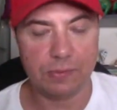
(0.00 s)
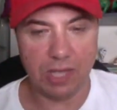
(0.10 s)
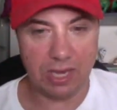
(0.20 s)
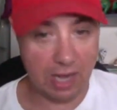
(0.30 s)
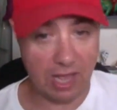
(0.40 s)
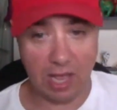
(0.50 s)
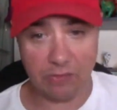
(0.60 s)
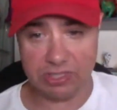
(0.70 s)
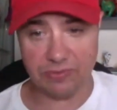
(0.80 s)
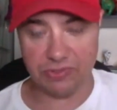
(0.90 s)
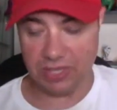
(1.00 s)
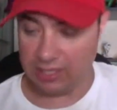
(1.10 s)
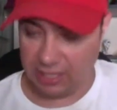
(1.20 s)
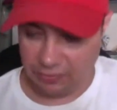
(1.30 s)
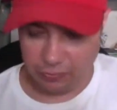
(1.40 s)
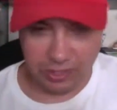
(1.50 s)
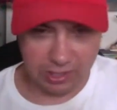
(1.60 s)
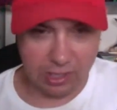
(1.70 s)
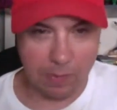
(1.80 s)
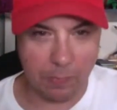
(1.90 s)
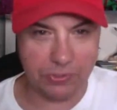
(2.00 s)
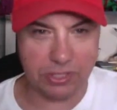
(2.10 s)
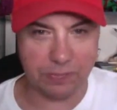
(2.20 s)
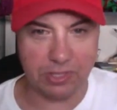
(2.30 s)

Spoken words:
And I was even thinking that if we could come up with something